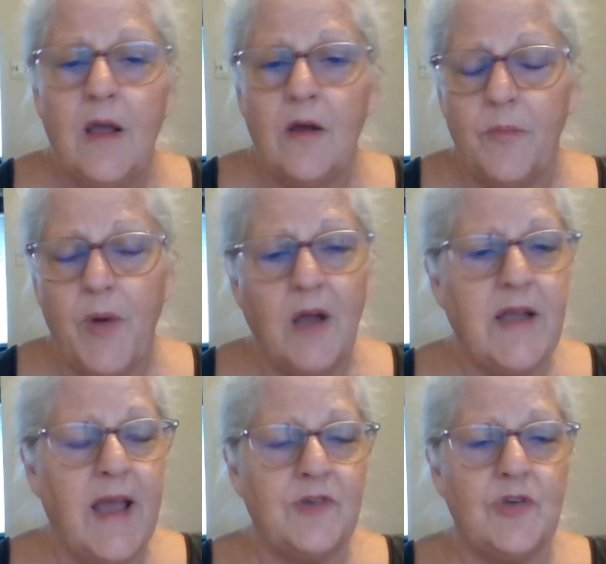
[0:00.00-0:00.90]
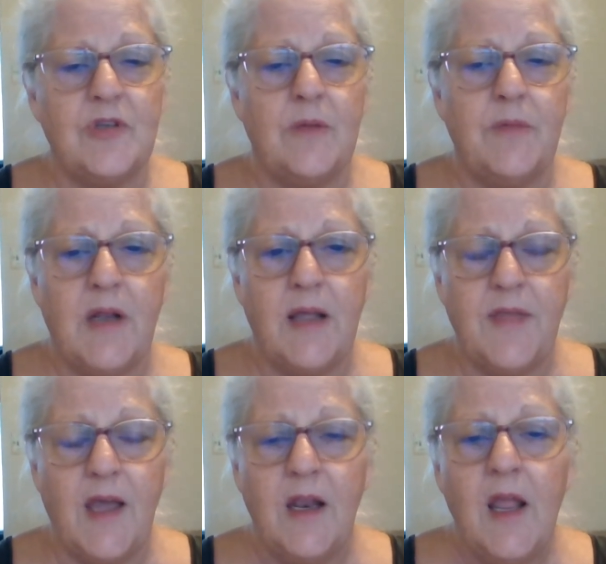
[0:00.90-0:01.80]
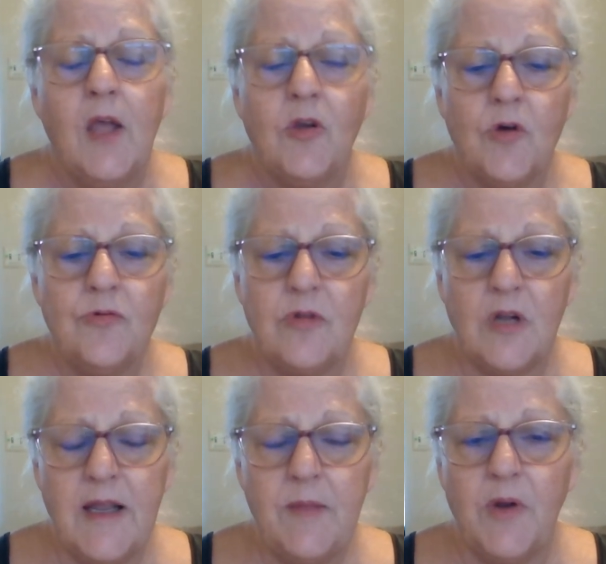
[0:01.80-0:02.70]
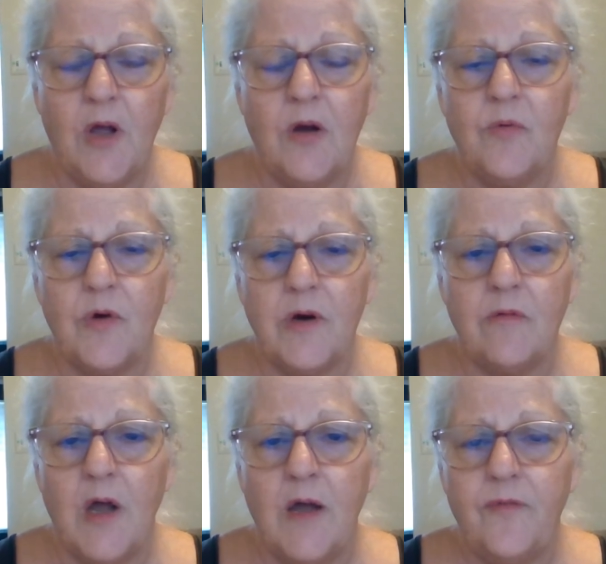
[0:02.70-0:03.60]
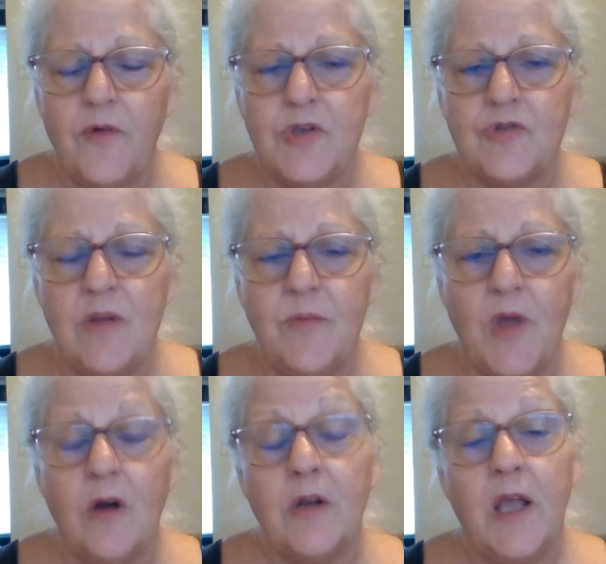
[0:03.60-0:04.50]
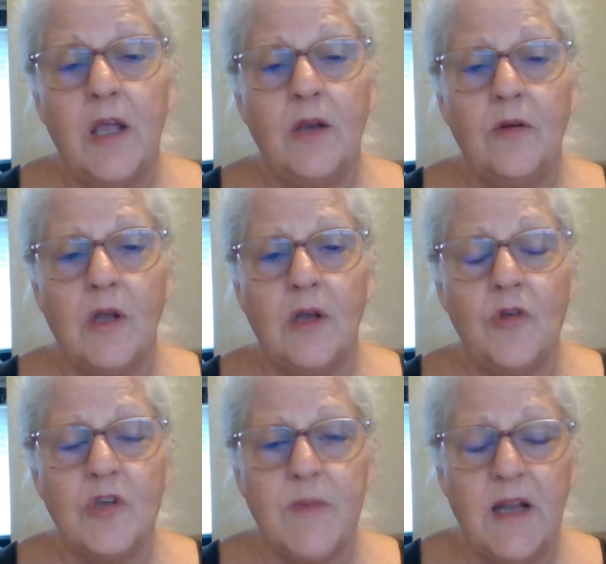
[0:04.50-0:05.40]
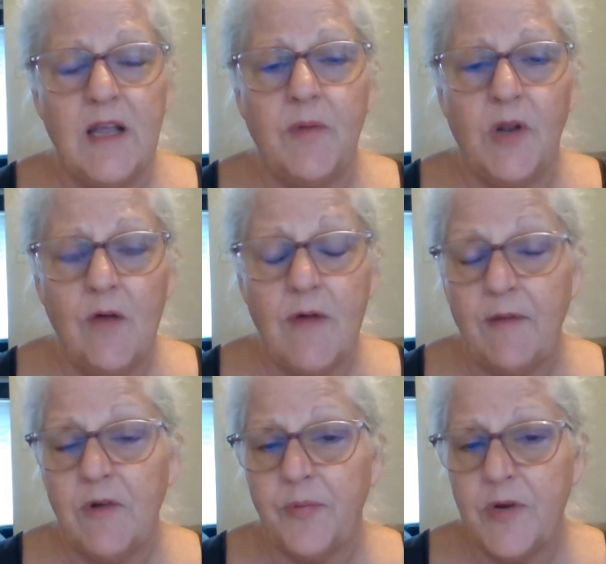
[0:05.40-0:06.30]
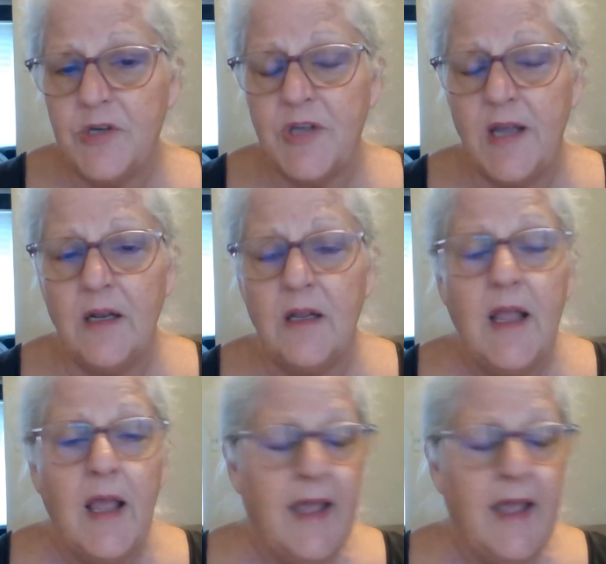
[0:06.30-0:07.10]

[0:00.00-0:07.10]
a podcast or something like that, go to the link below where for the StreamYard and use my link below. I would appreciate it.